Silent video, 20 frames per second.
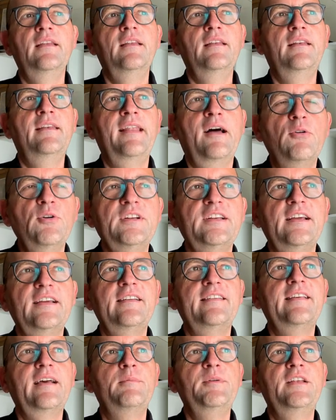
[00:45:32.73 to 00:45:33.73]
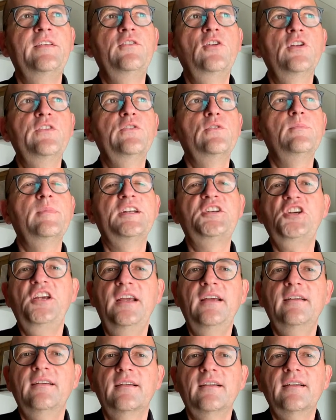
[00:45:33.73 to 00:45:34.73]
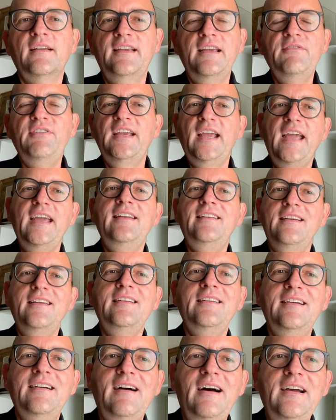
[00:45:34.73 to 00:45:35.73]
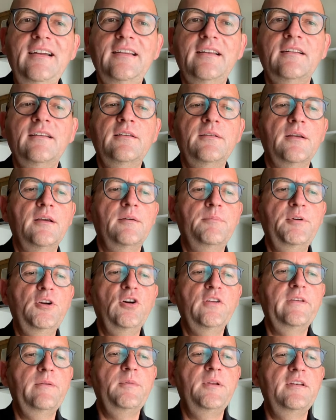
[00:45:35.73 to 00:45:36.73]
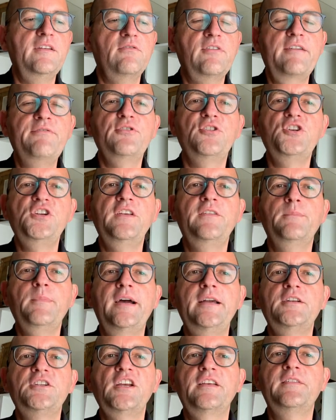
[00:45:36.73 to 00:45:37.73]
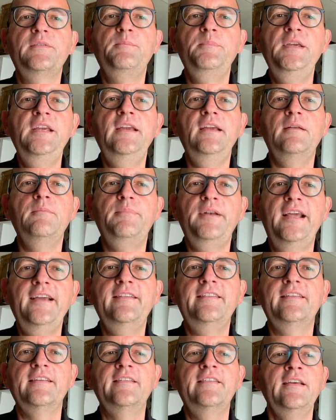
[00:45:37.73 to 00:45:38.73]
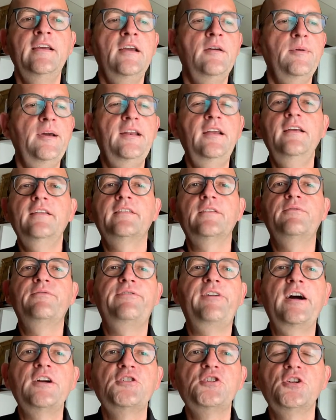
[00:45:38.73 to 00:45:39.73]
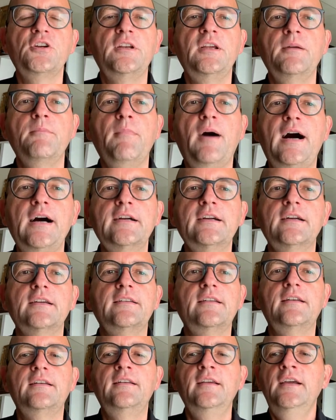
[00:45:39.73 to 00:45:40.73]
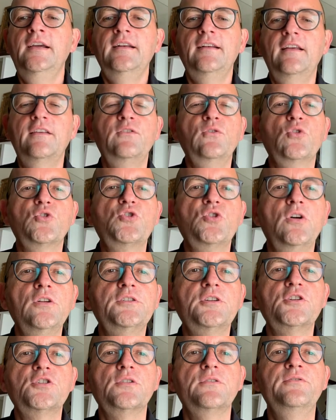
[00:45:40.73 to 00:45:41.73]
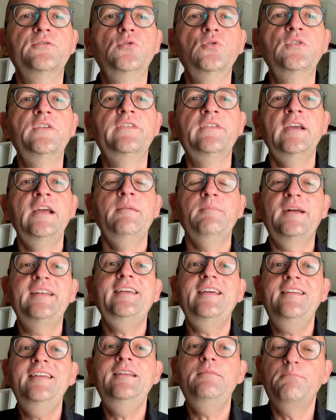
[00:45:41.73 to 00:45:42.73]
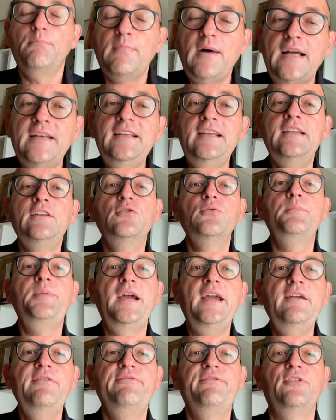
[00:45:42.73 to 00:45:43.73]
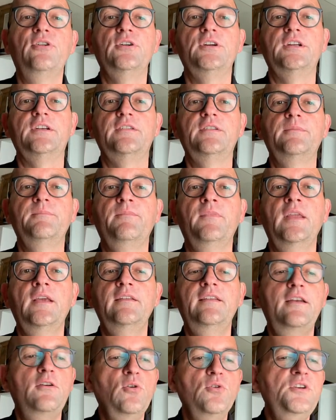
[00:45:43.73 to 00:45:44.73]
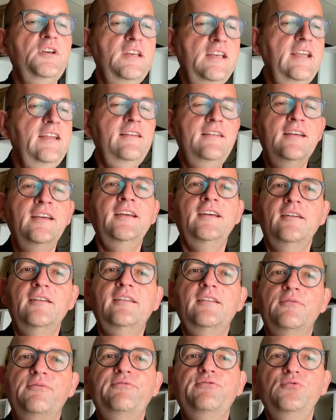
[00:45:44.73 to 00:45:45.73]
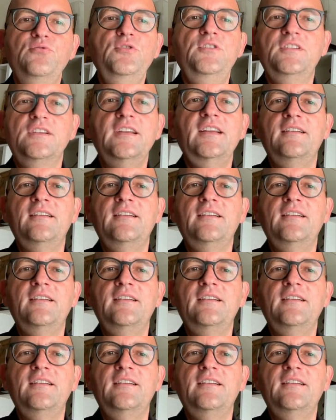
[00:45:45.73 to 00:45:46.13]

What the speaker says: nowadays, I mean, it's not so much giving aid in kind, because I mean, the refugees might just be in places where there is a functioning market and there's no shortage of goods, but they need money to pay for it. They don't need the food